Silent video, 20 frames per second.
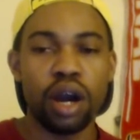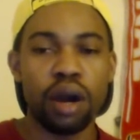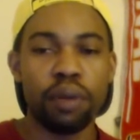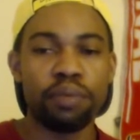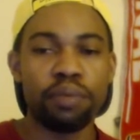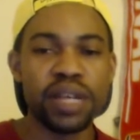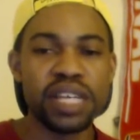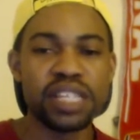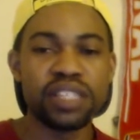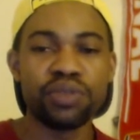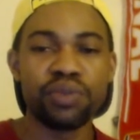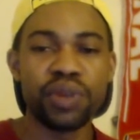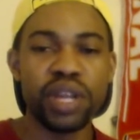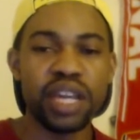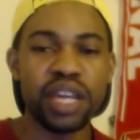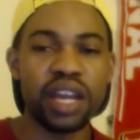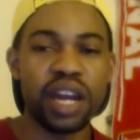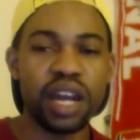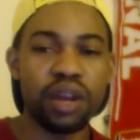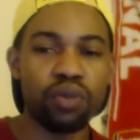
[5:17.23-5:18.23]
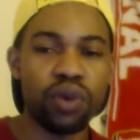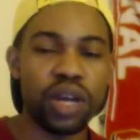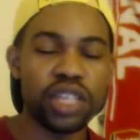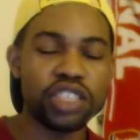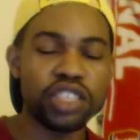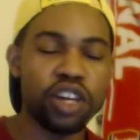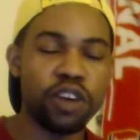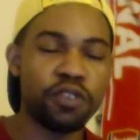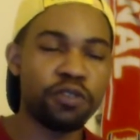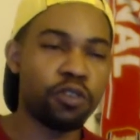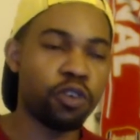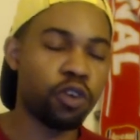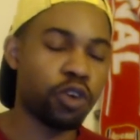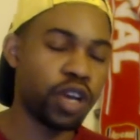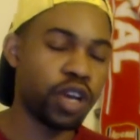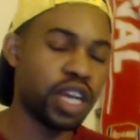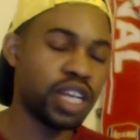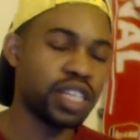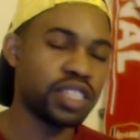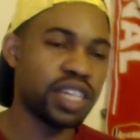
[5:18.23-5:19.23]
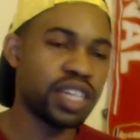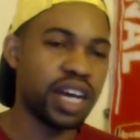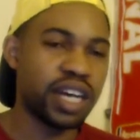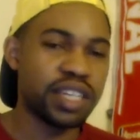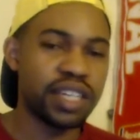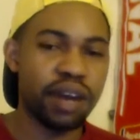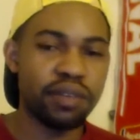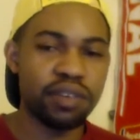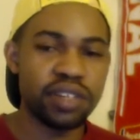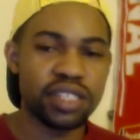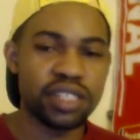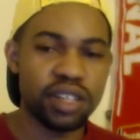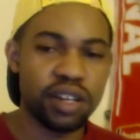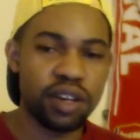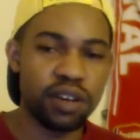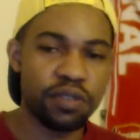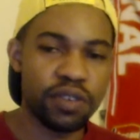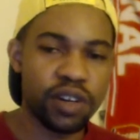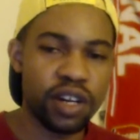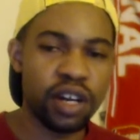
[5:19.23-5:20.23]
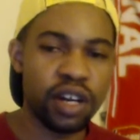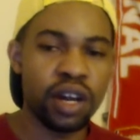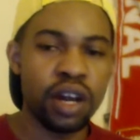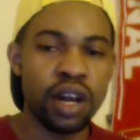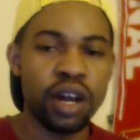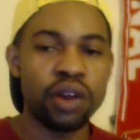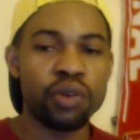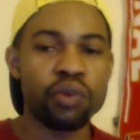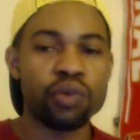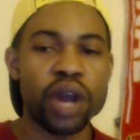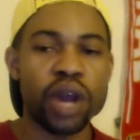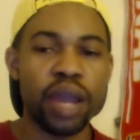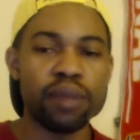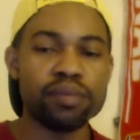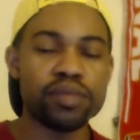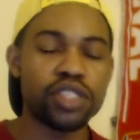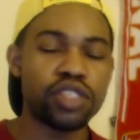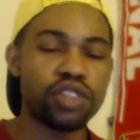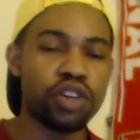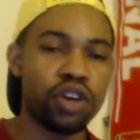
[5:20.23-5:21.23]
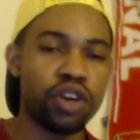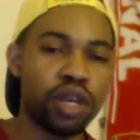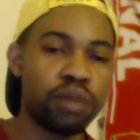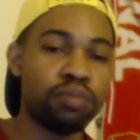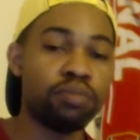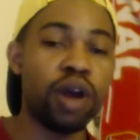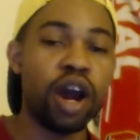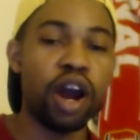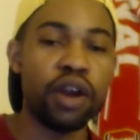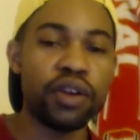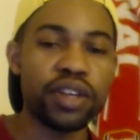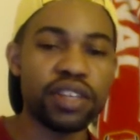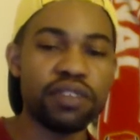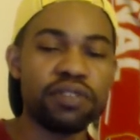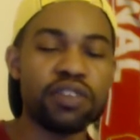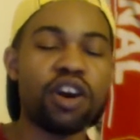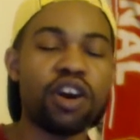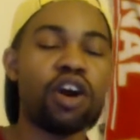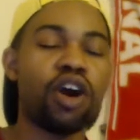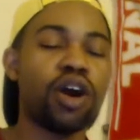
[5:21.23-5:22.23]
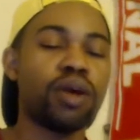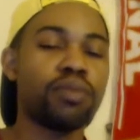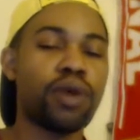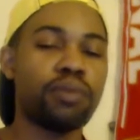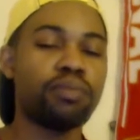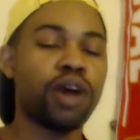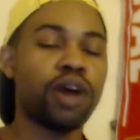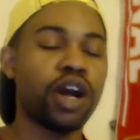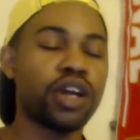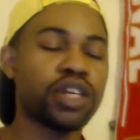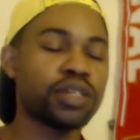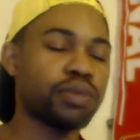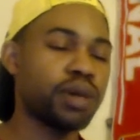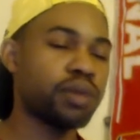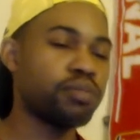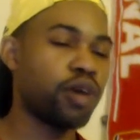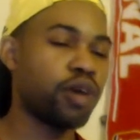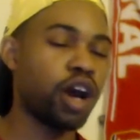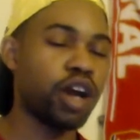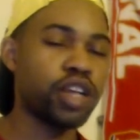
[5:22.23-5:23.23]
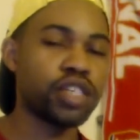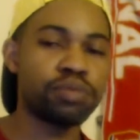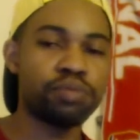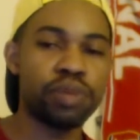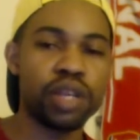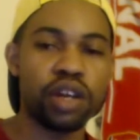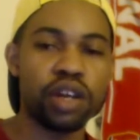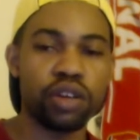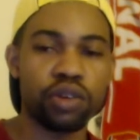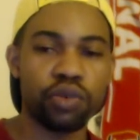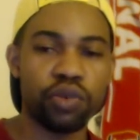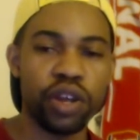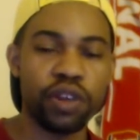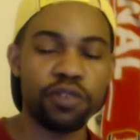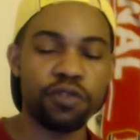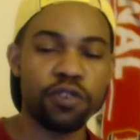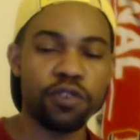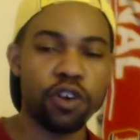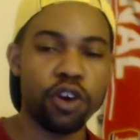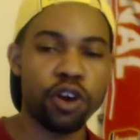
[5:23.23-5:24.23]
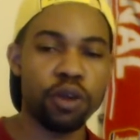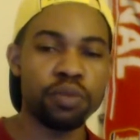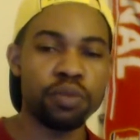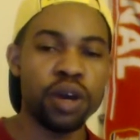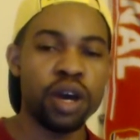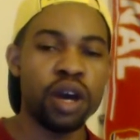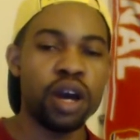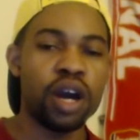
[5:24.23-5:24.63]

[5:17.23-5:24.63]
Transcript: Players you really got to watch out for is David Silva, Raheem Sterling, Mahrez. I forgot all about Mahrez, man. Mahrez has been on great form.